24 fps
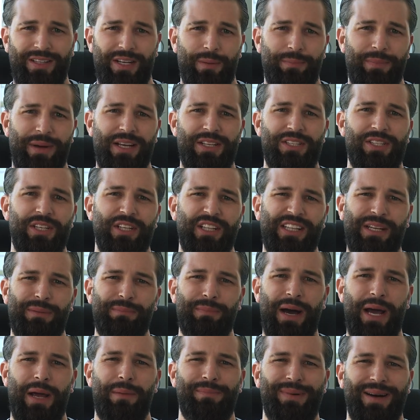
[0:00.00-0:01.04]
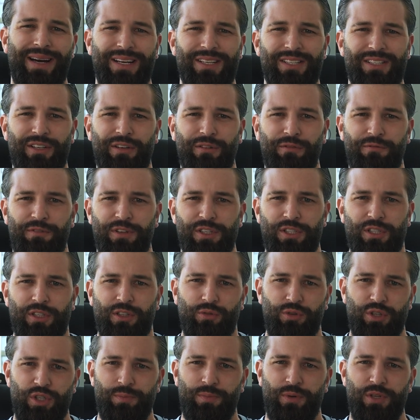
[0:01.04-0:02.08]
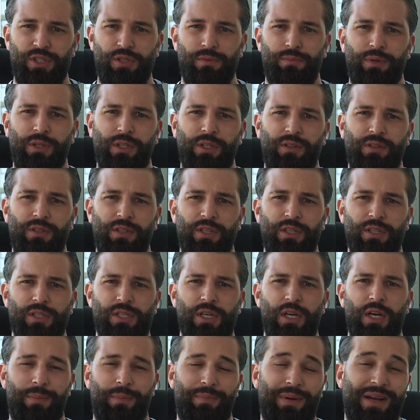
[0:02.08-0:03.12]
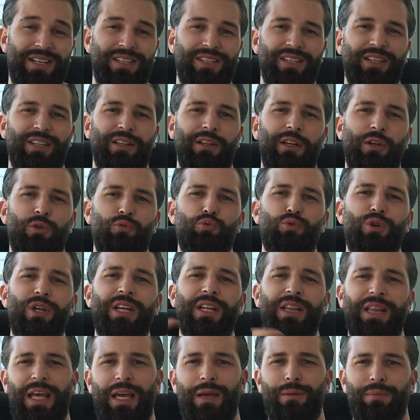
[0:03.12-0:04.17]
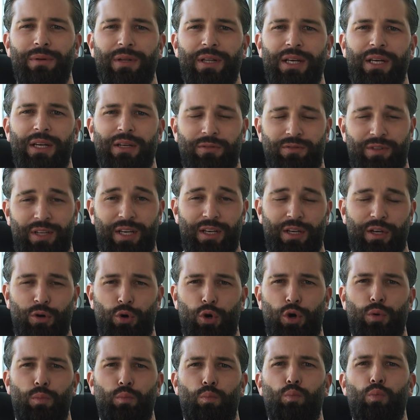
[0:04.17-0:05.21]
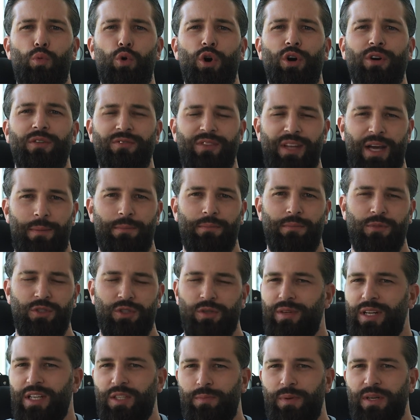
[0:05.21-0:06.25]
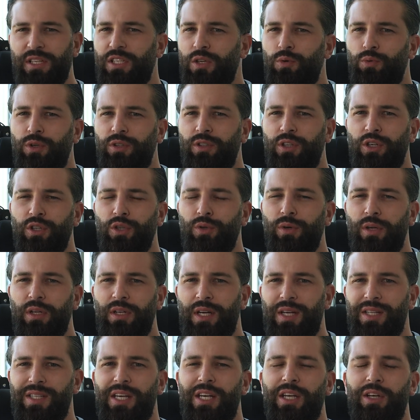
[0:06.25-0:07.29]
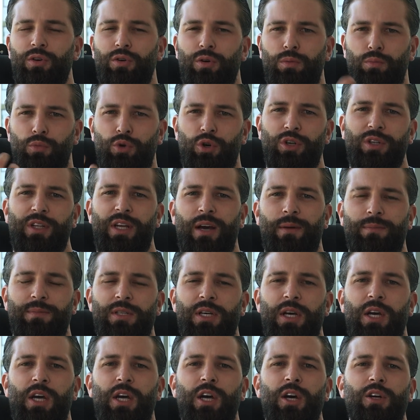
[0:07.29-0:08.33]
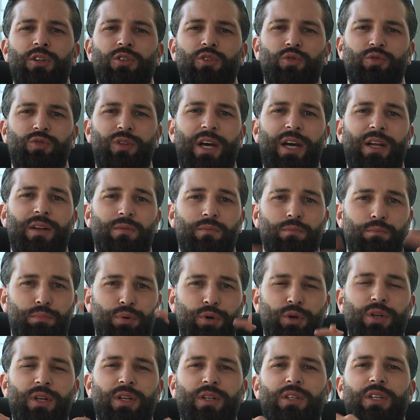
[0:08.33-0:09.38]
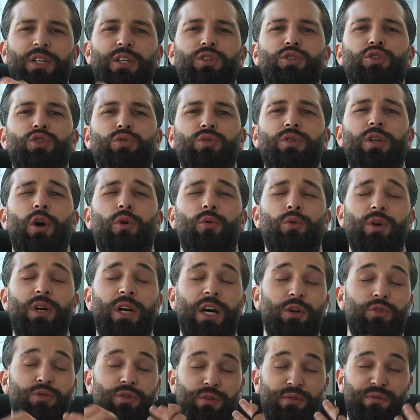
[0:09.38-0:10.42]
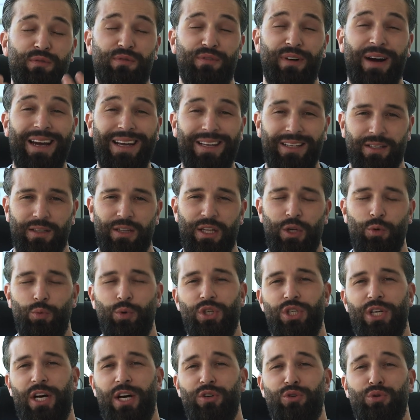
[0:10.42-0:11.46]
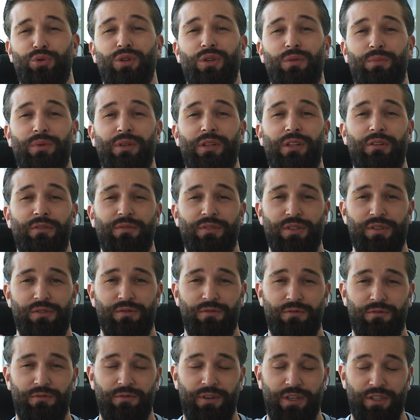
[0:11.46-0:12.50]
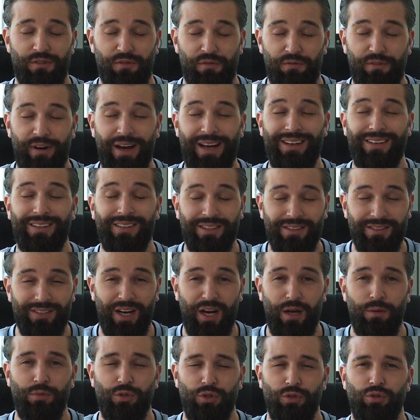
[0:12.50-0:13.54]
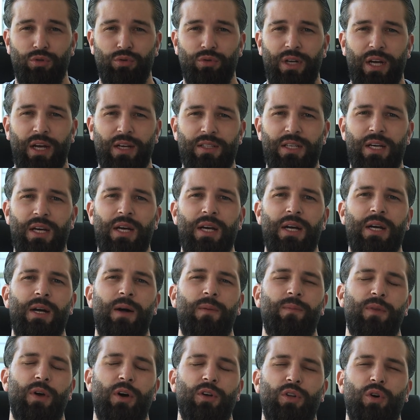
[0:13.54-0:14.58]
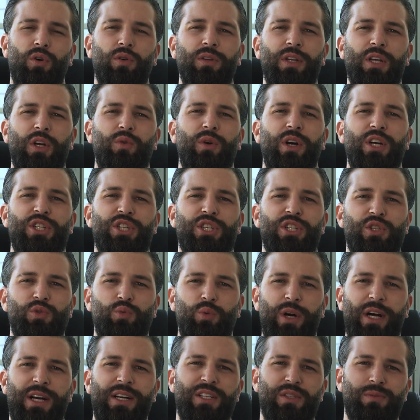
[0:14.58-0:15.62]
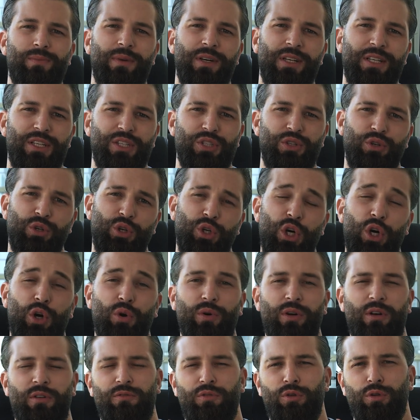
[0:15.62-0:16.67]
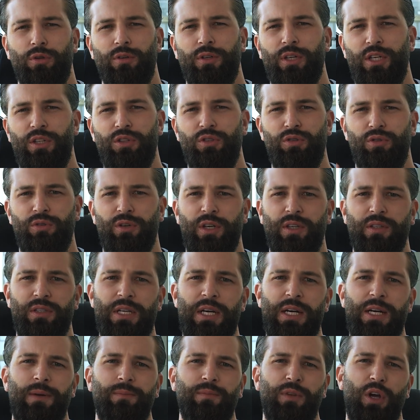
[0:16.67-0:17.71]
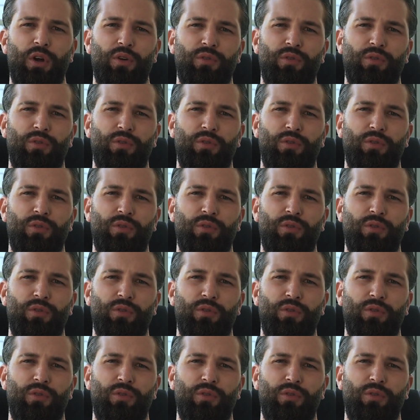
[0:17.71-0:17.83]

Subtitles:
they're basically bypassing fiscal responsibilities basically relabeling taking on more debt. So that's basically what they're doing. They're taking on more debt to then put it into their own country finally, which I truly believe it's finally time to do that. Now the only question is where this money is going to go, and if you look into it, they